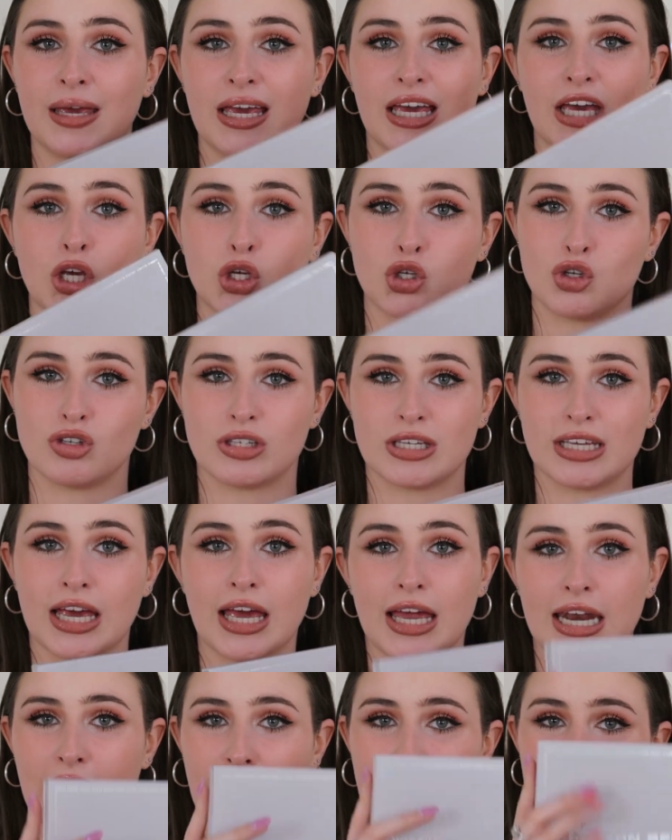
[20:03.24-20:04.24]
be using
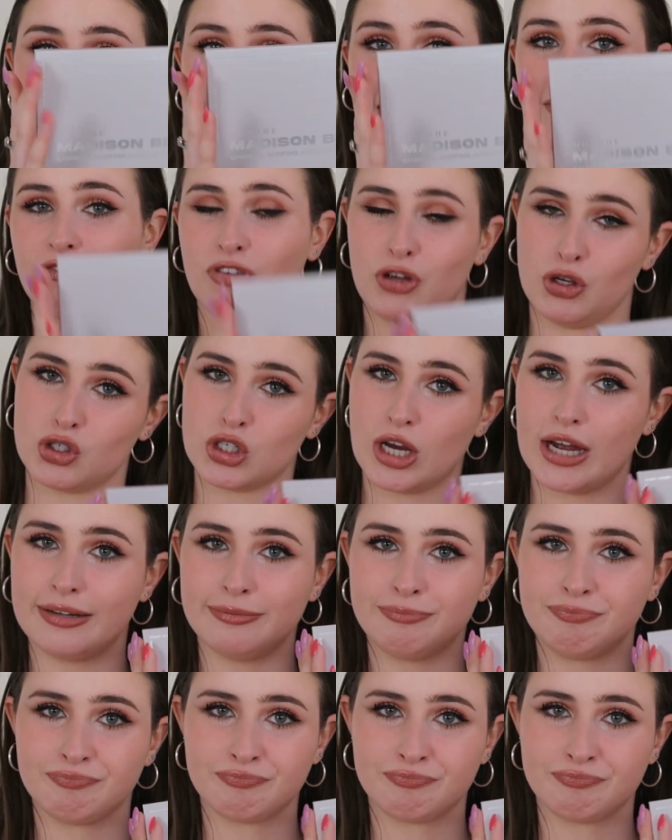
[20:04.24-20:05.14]
it in the future.